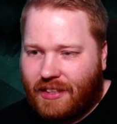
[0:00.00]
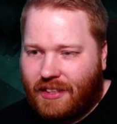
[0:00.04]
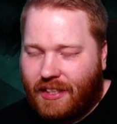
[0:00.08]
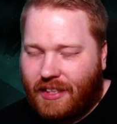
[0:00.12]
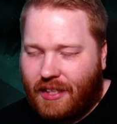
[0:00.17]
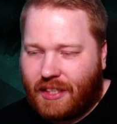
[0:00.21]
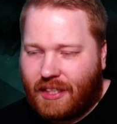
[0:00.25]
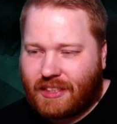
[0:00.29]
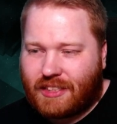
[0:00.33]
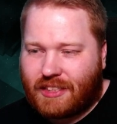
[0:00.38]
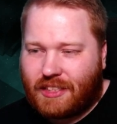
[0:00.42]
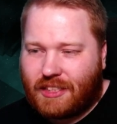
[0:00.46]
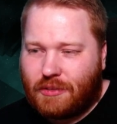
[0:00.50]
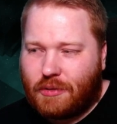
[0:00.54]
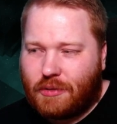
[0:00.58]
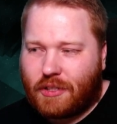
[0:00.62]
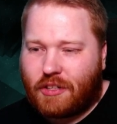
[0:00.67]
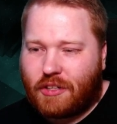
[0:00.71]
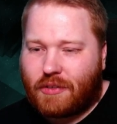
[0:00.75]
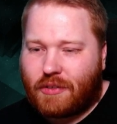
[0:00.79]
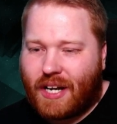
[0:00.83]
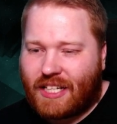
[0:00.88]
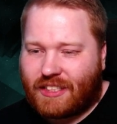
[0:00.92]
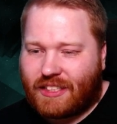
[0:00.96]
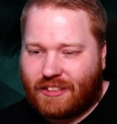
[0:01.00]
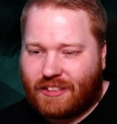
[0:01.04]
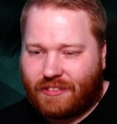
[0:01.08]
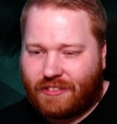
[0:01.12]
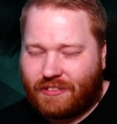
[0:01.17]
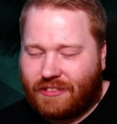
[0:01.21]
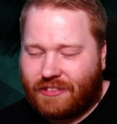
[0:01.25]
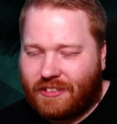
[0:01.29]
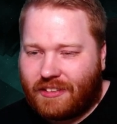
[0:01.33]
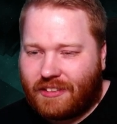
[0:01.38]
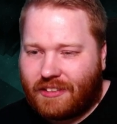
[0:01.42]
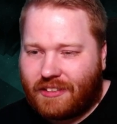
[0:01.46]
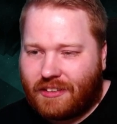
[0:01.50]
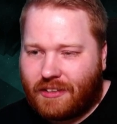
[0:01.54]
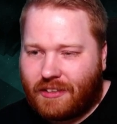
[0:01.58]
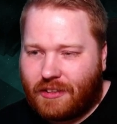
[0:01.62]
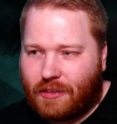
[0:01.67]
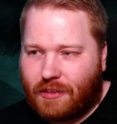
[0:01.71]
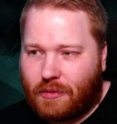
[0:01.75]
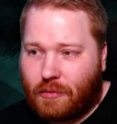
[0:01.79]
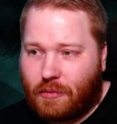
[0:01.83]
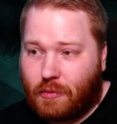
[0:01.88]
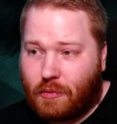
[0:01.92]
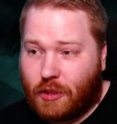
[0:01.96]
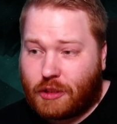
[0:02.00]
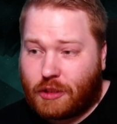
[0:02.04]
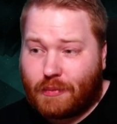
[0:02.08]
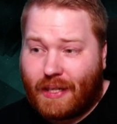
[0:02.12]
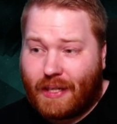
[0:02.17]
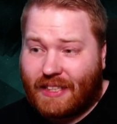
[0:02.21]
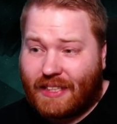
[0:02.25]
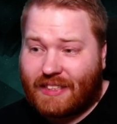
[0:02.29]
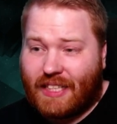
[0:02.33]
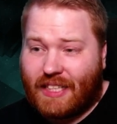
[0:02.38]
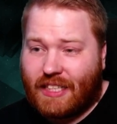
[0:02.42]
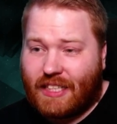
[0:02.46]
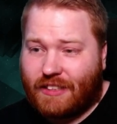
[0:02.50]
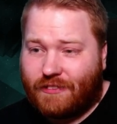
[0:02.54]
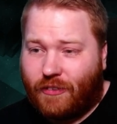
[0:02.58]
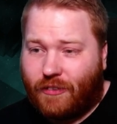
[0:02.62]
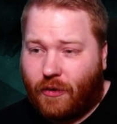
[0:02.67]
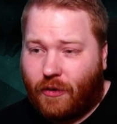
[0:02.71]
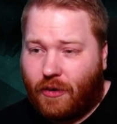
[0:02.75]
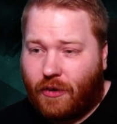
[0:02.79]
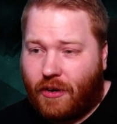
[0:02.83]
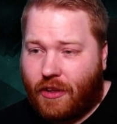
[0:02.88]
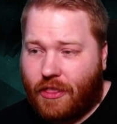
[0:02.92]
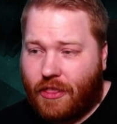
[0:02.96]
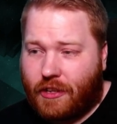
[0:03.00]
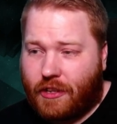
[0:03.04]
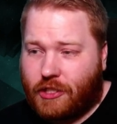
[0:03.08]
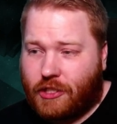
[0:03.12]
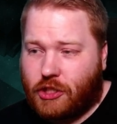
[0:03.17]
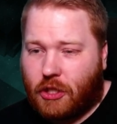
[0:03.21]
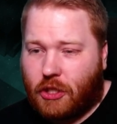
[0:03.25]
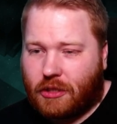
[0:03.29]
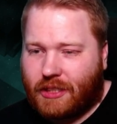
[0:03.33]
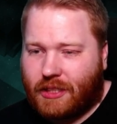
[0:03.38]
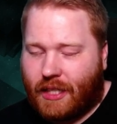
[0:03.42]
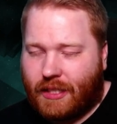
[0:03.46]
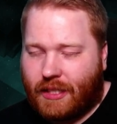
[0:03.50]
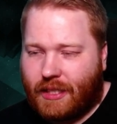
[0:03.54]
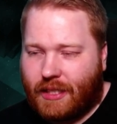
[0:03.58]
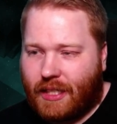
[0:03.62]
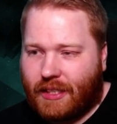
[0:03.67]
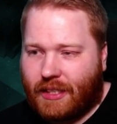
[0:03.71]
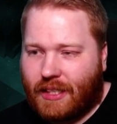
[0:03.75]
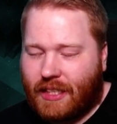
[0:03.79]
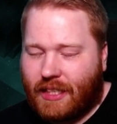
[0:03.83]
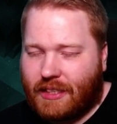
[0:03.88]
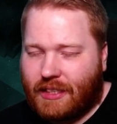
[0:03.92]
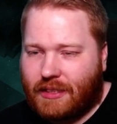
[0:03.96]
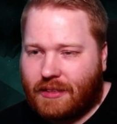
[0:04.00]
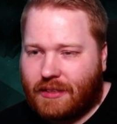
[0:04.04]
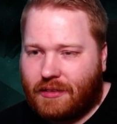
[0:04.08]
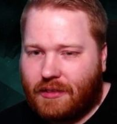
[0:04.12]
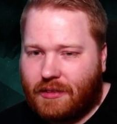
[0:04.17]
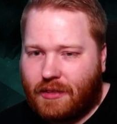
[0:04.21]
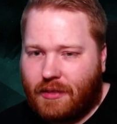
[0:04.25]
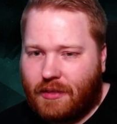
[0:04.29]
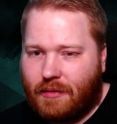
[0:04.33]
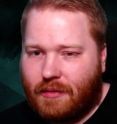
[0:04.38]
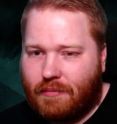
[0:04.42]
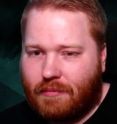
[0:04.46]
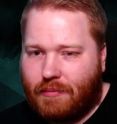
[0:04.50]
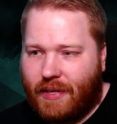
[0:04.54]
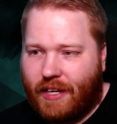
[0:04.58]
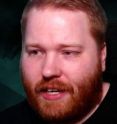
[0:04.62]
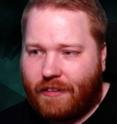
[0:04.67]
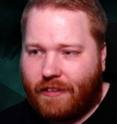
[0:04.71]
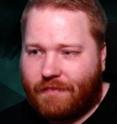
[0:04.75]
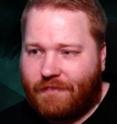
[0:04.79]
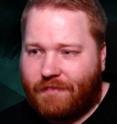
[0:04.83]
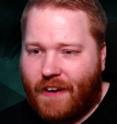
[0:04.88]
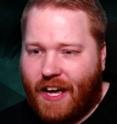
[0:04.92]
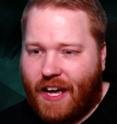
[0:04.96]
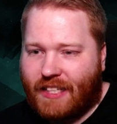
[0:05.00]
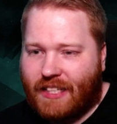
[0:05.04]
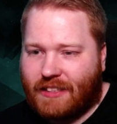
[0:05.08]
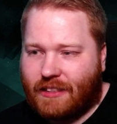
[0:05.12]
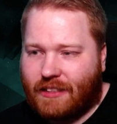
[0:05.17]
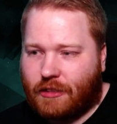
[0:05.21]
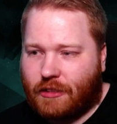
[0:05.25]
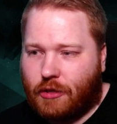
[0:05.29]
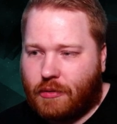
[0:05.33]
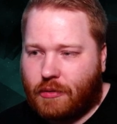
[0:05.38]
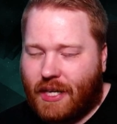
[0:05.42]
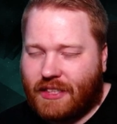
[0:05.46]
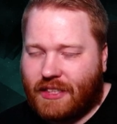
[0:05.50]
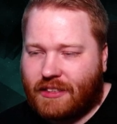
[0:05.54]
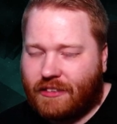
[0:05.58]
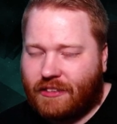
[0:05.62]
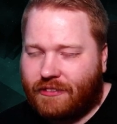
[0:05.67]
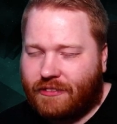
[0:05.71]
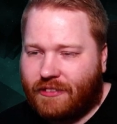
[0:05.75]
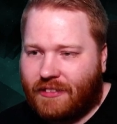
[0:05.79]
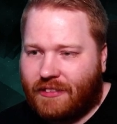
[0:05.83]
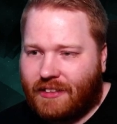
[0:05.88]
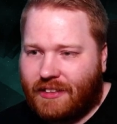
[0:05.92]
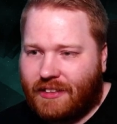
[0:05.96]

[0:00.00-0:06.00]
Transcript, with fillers: He is too aggressive. Which makes sense for the Jaw Titan, I guess. Being fast and aggressive.